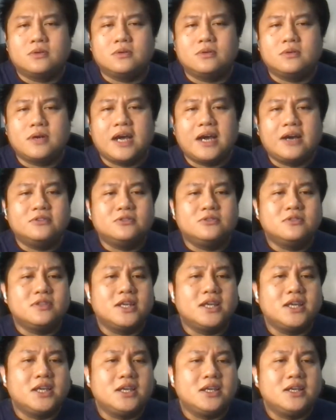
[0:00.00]
So
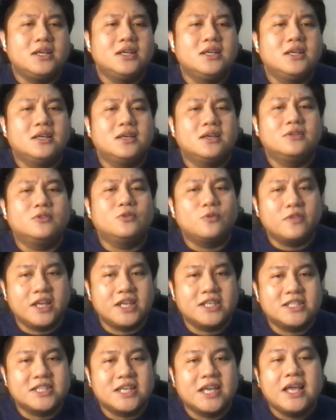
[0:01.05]
how do they
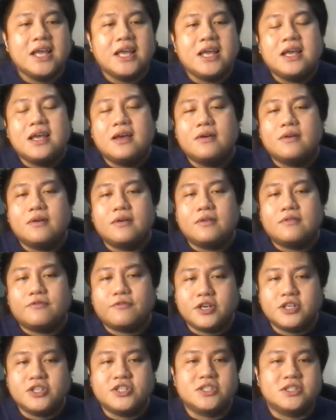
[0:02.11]
do this?
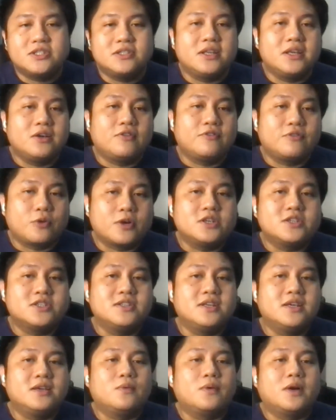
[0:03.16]
First, they of
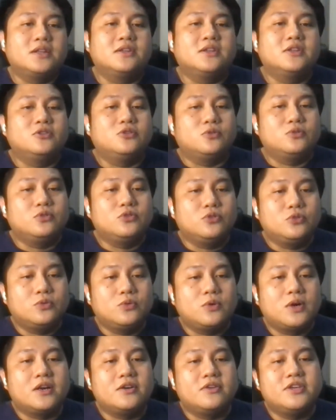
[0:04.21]
course they wanted
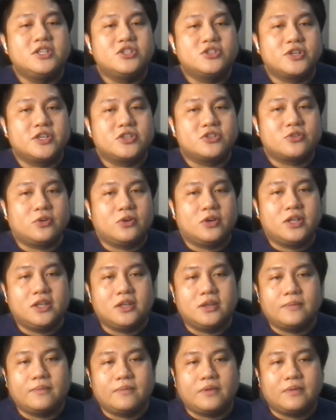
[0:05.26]
to do a
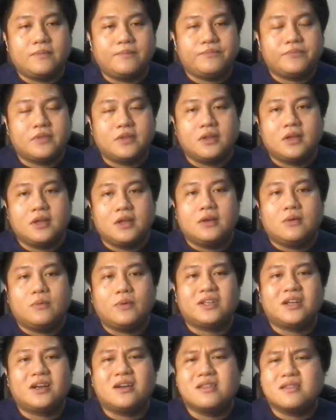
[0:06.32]
research on
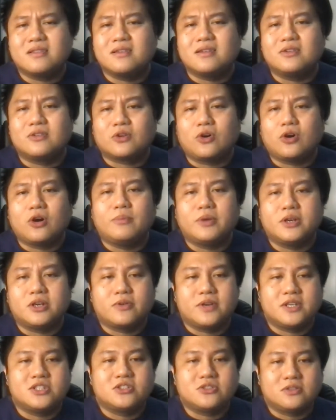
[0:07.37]
what are the
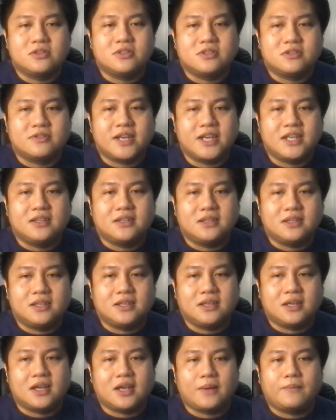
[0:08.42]
common questions,
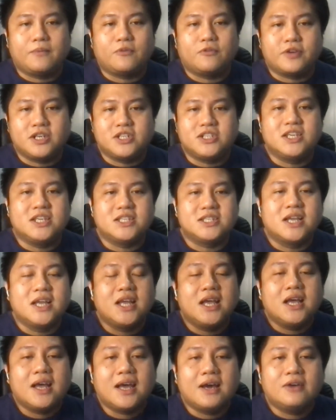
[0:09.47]
right? First
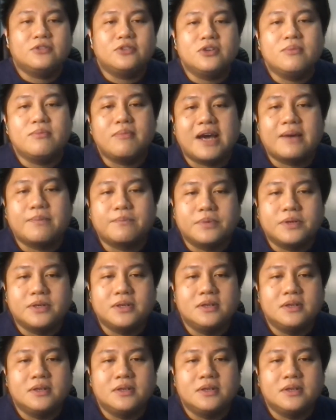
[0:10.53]
is how do you